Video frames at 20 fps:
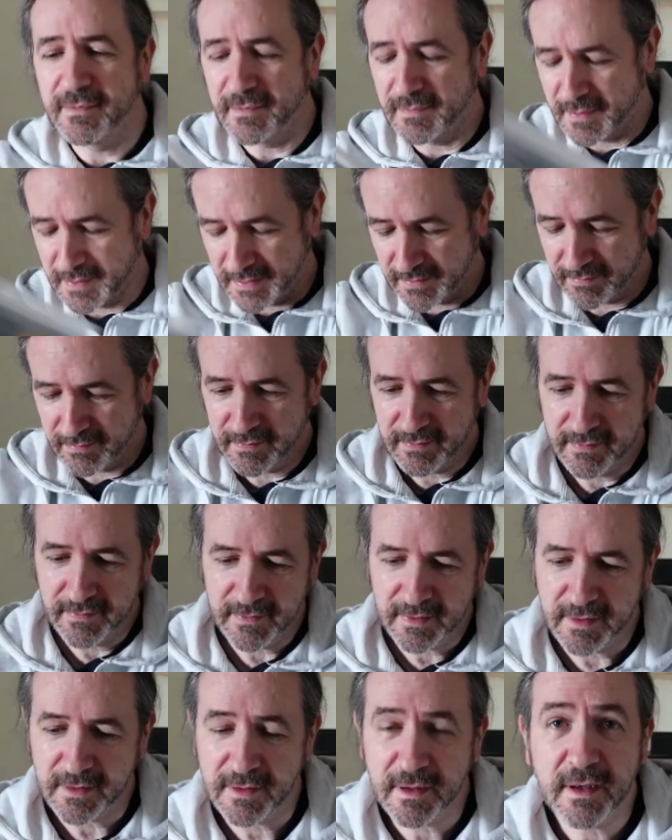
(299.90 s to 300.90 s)
but
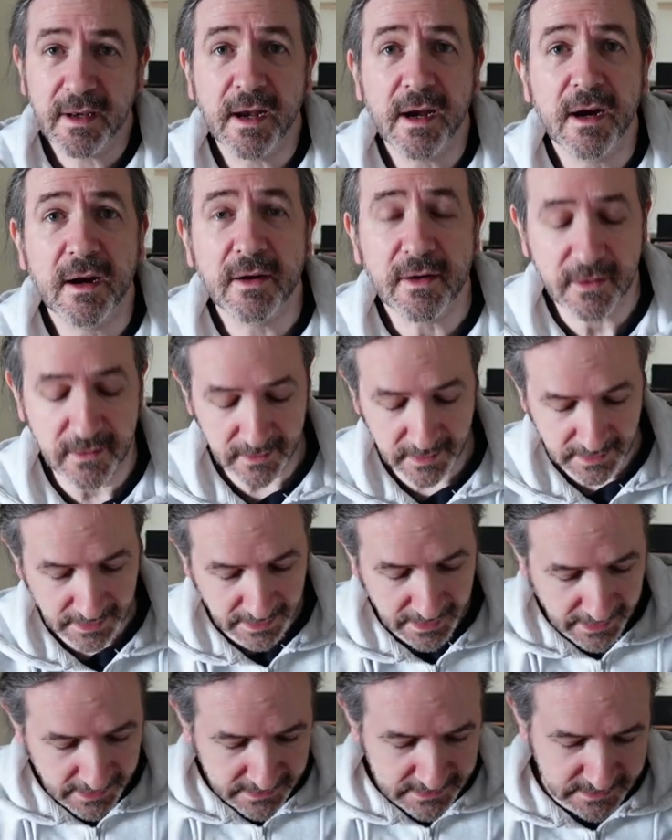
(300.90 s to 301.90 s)
they're there
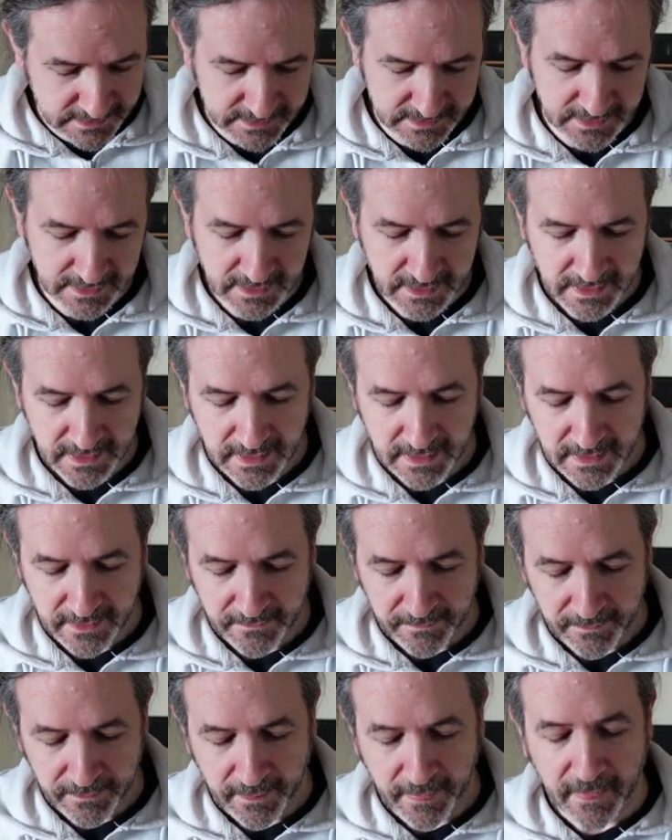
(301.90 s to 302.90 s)
nonetheless.
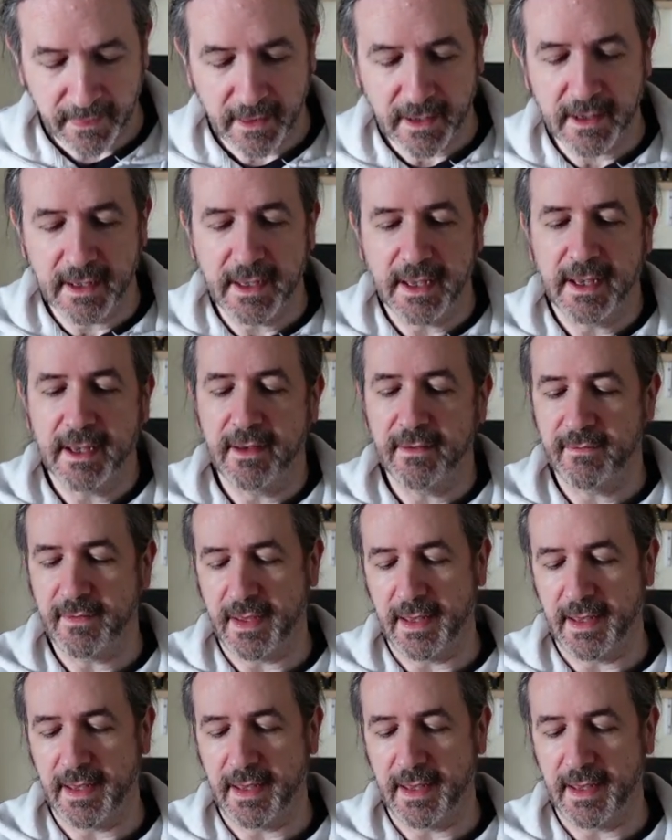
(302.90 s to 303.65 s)
I have